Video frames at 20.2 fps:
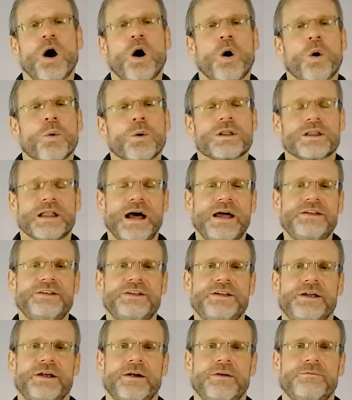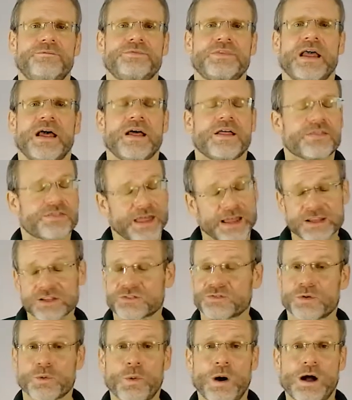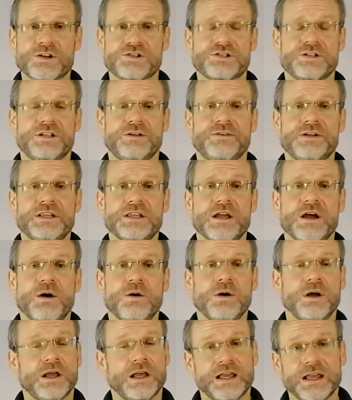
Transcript: We'll end here. Thanks for watching the video.